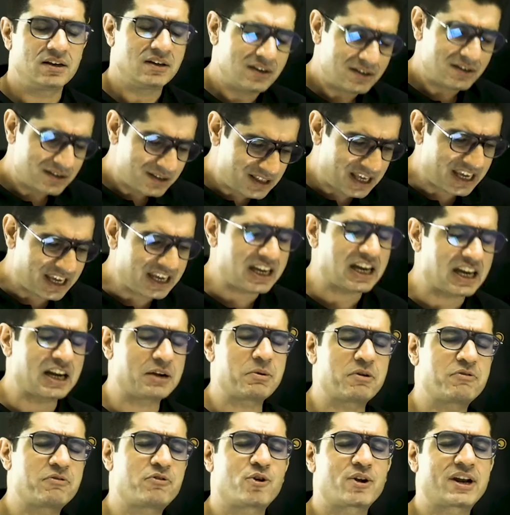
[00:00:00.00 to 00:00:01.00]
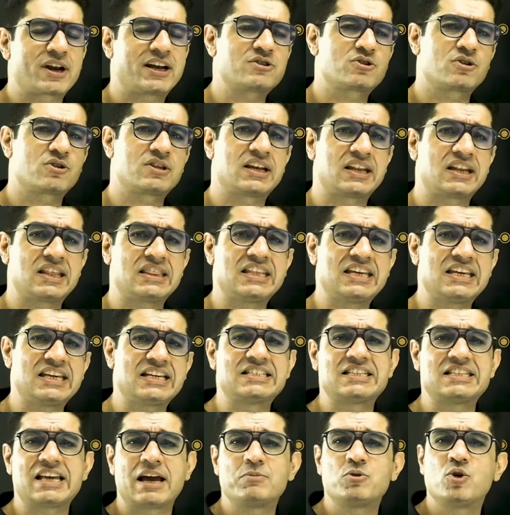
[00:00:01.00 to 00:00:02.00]
think it beforehand so that in the
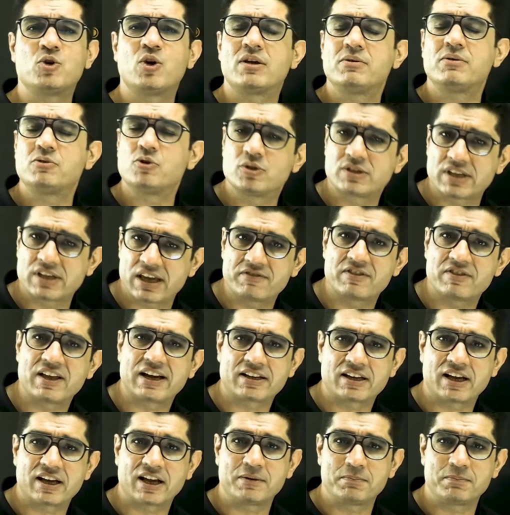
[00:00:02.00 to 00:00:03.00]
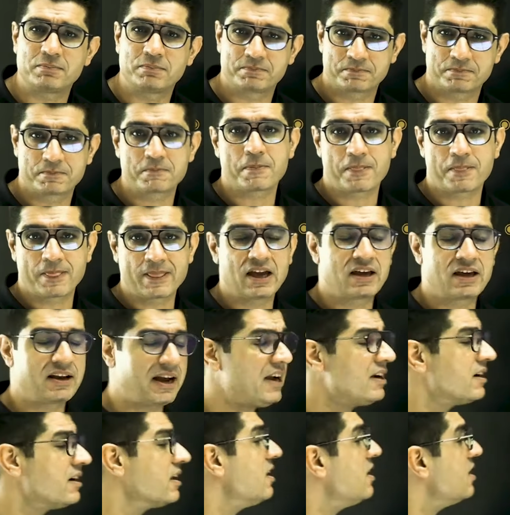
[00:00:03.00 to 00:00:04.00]
exam you save that time,
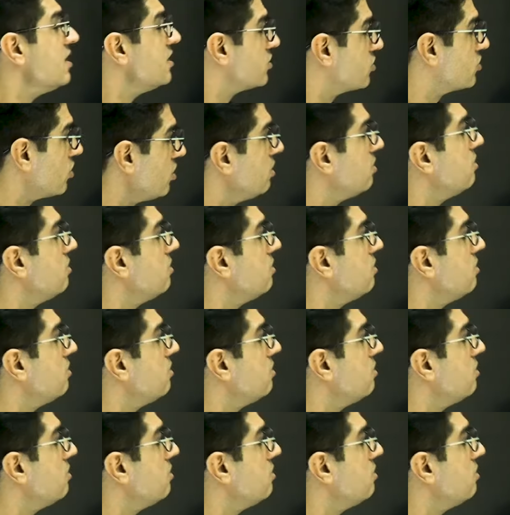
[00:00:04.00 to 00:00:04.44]
right? So